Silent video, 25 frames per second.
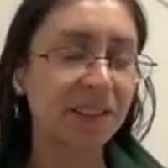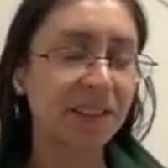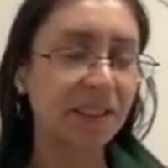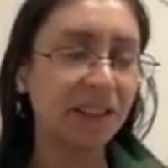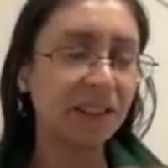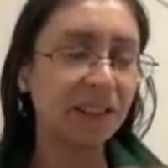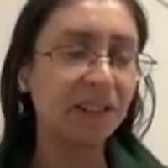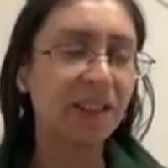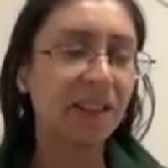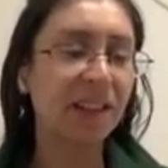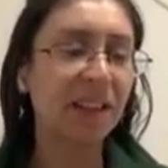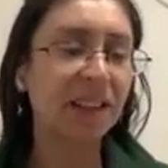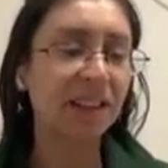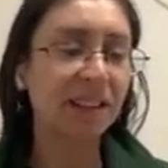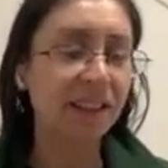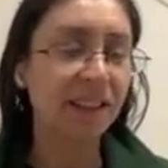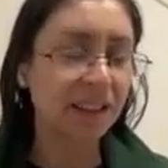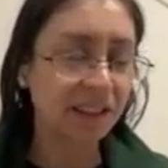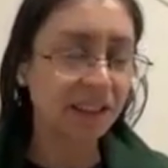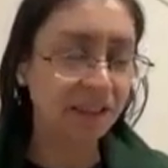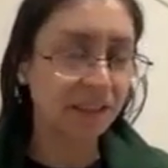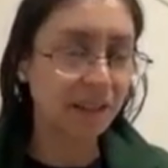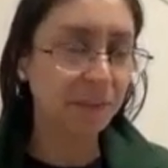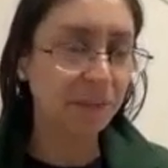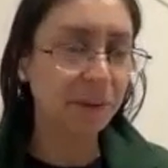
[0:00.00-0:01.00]
because you know they had
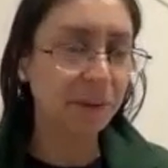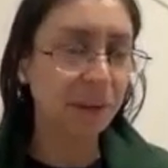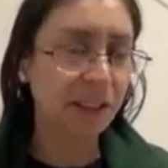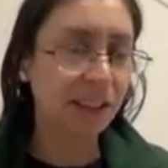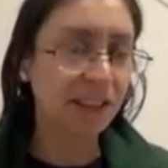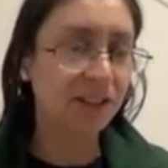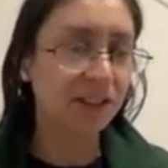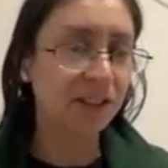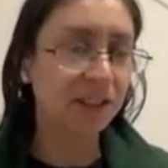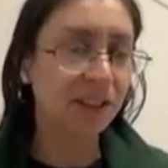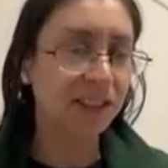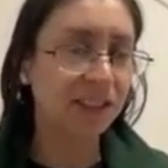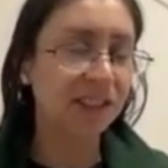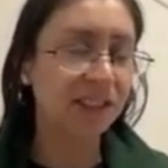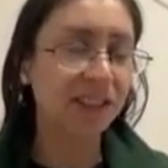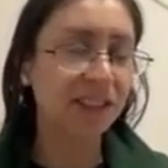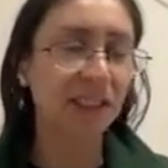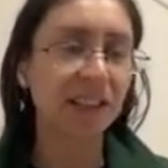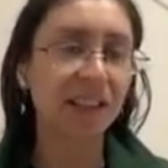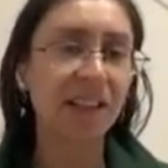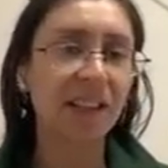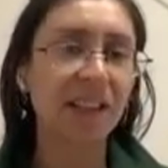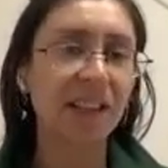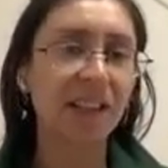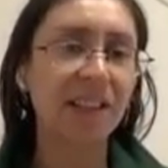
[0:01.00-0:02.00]
like the pretty dark
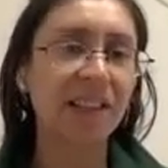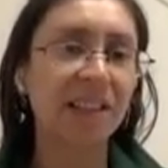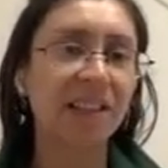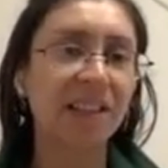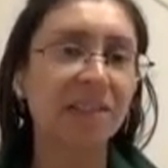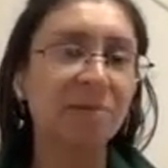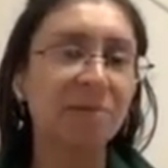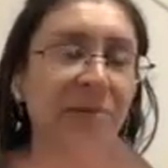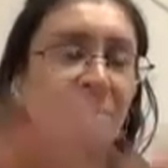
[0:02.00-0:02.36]
skin,